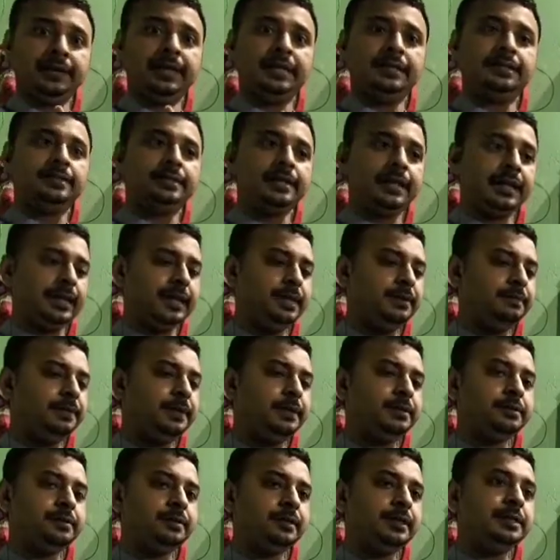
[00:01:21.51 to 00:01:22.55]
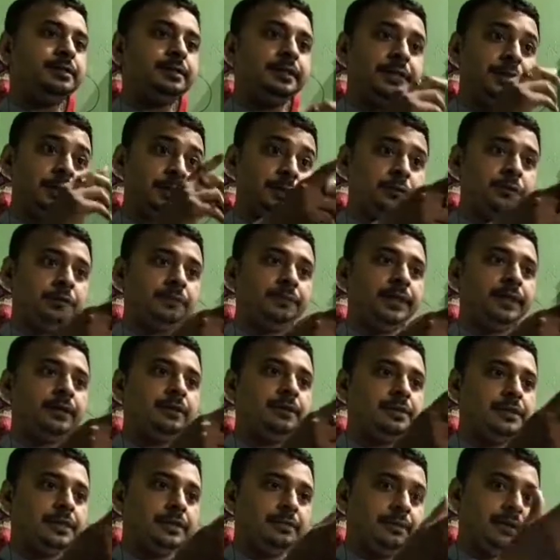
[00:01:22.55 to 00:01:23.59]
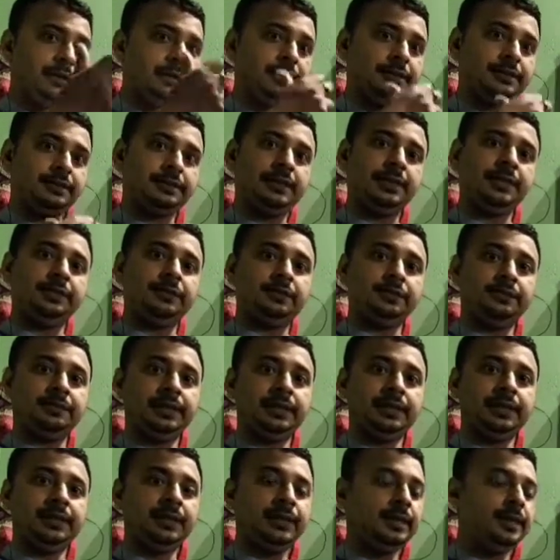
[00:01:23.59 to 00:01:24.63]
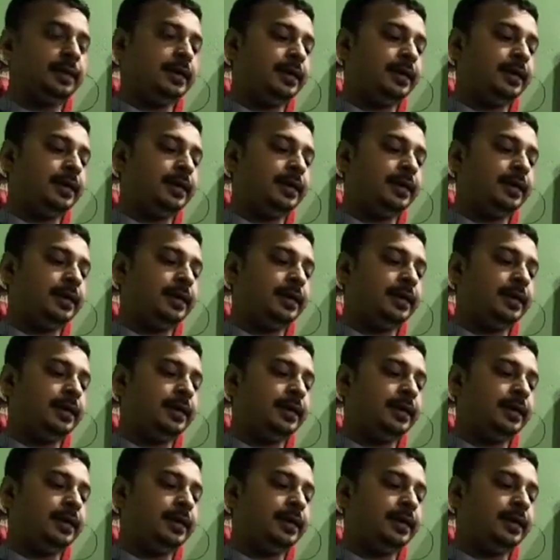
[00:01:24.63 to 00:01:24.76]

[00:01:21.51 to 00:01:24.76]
and second person is you because you are listening to me,